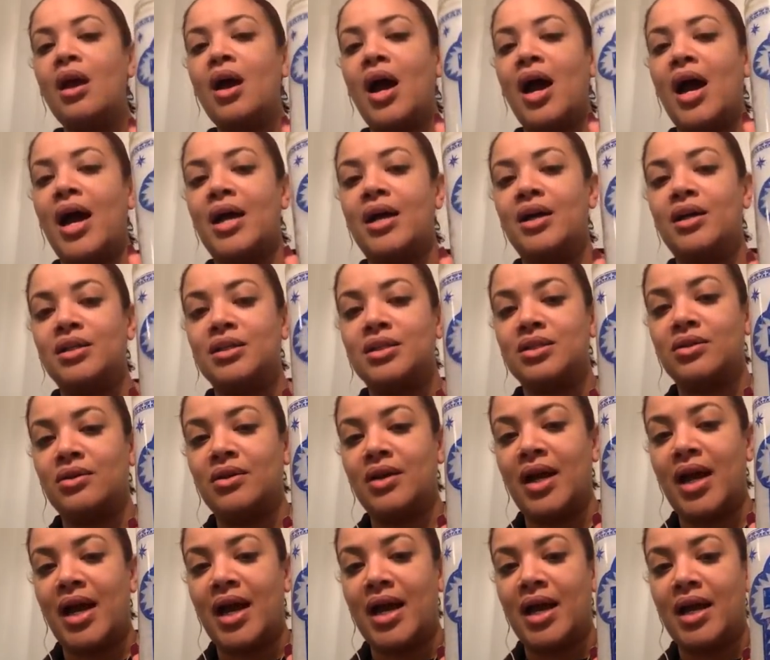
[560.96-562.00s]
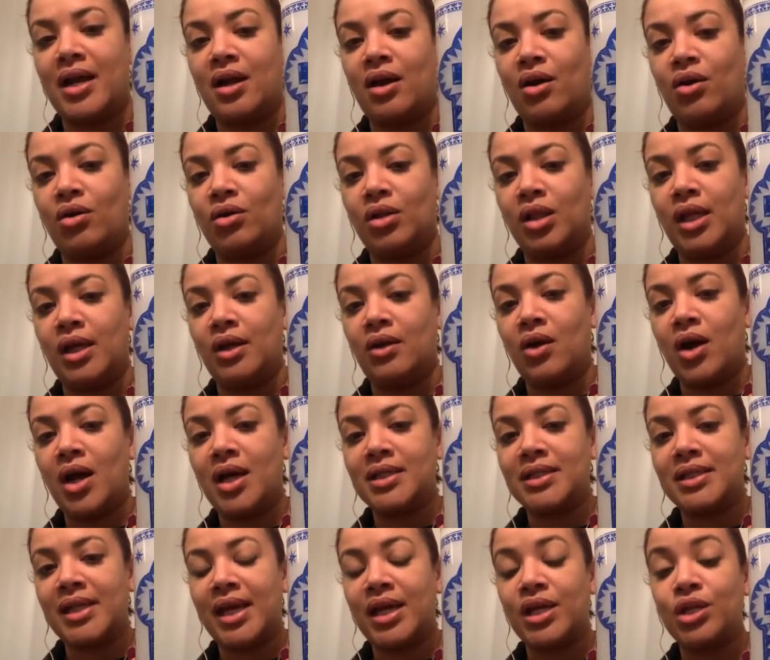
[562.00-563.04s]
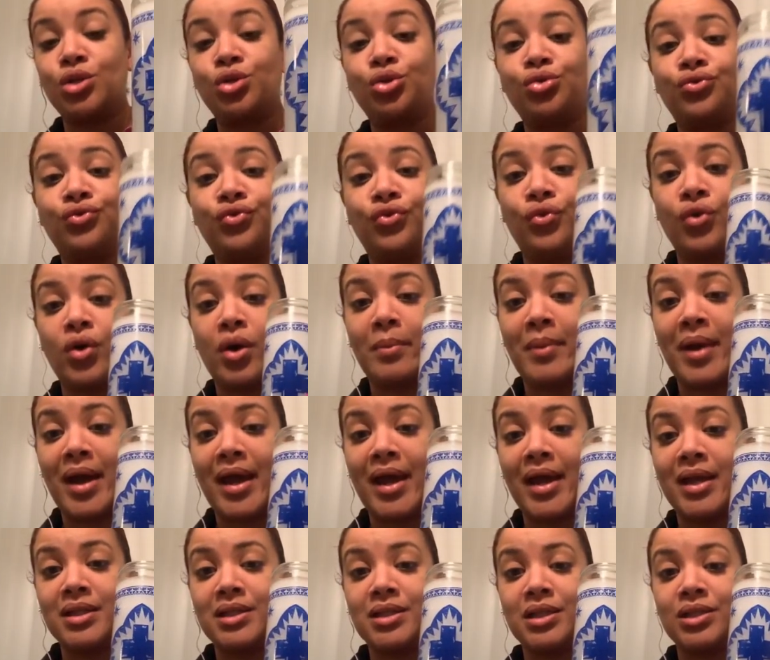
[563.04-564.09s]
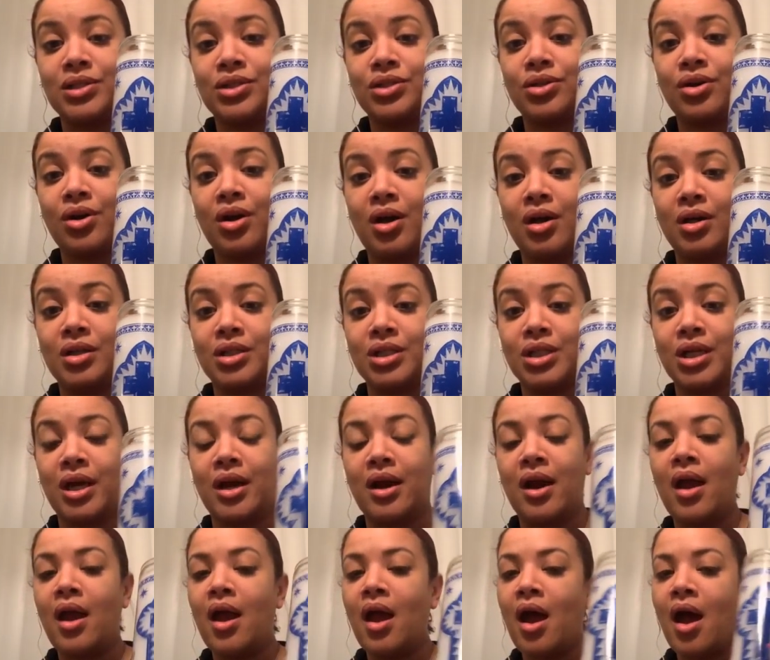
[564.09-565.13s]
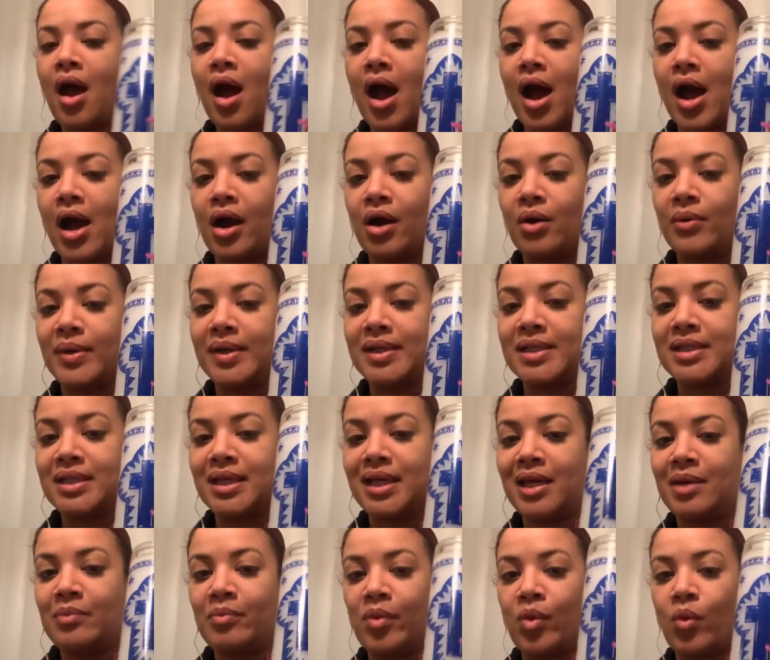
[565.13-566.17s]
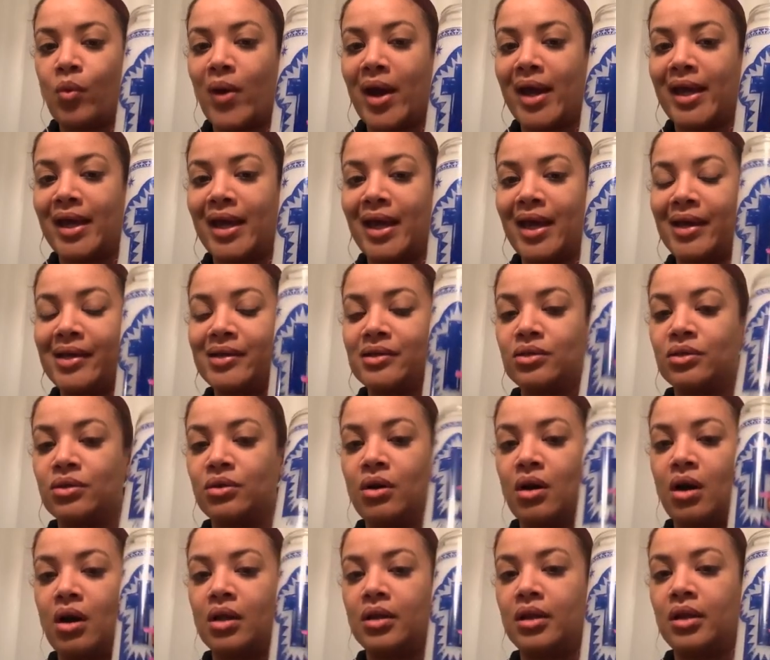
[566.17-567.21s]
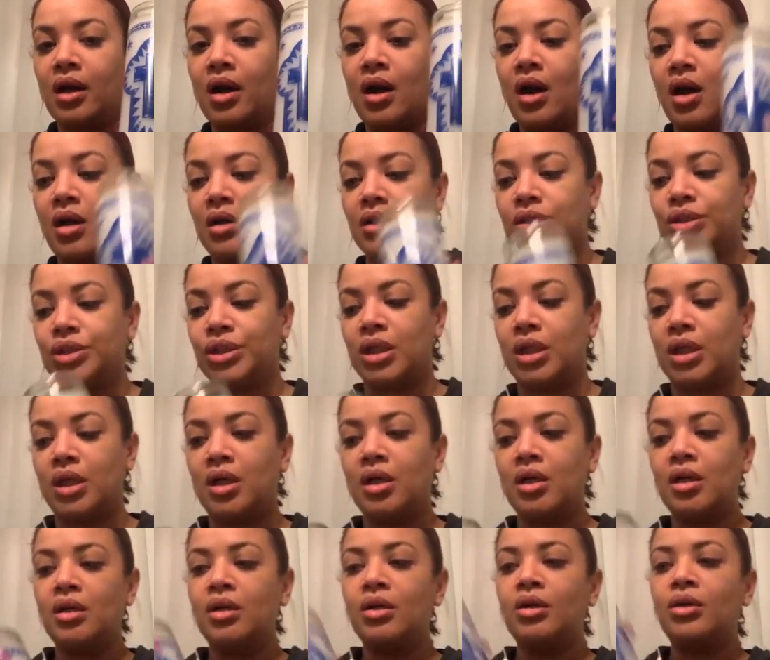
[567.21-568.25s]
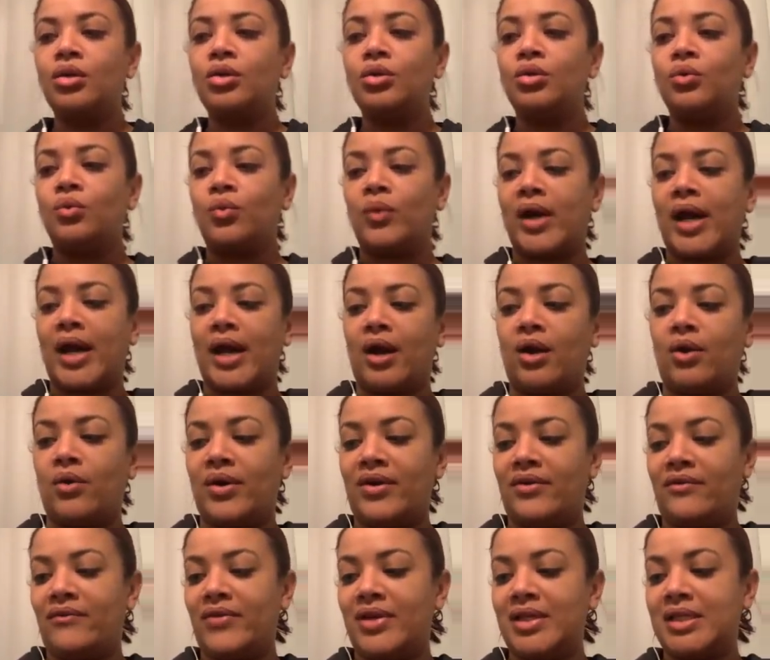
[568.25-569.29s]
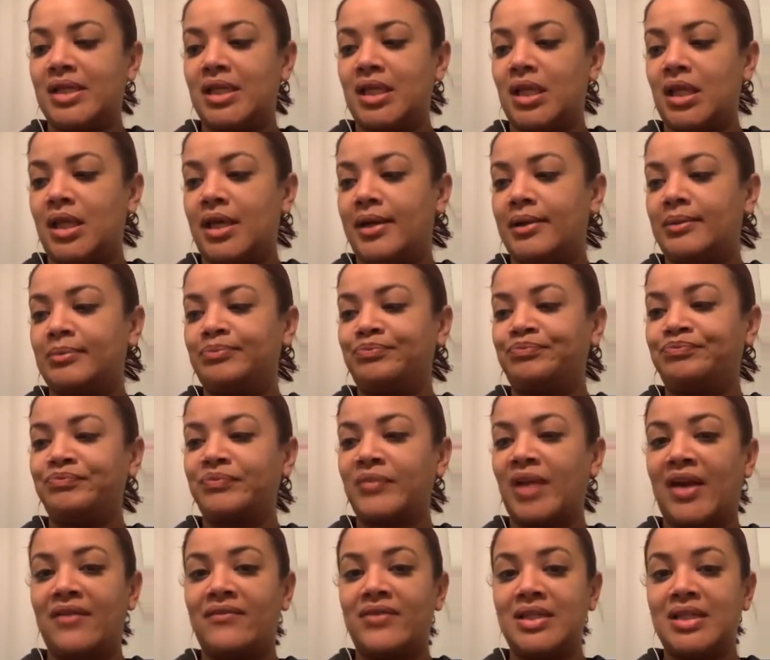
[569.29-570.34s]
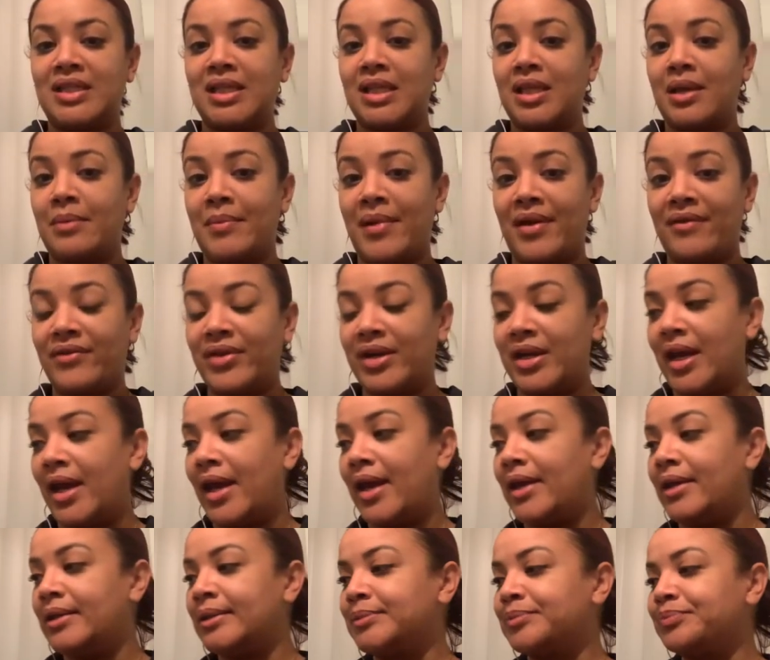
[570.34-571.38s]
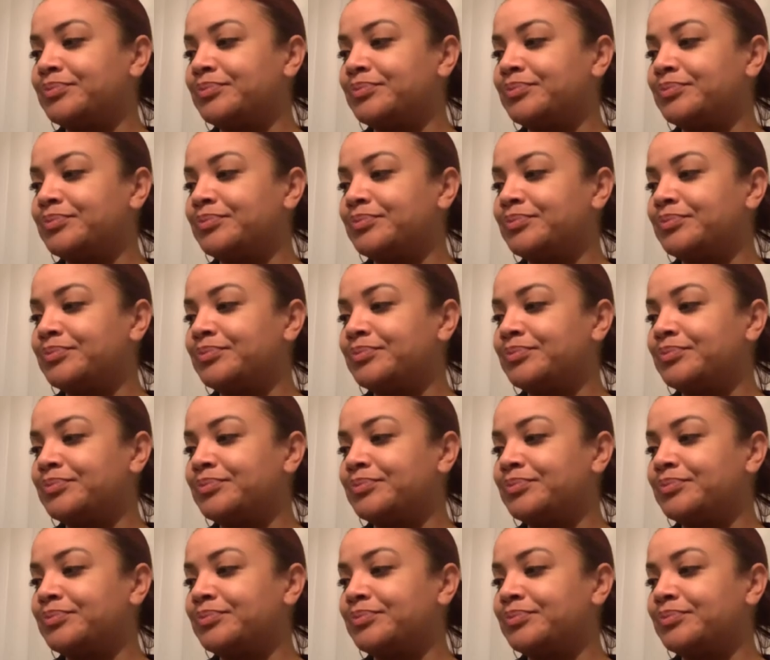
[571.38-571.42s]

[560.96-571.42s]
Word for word: I also got a Holy Cross candle for my ancestor altar. I always keep a white candle on their altar when I go and visit them. I visit them every day.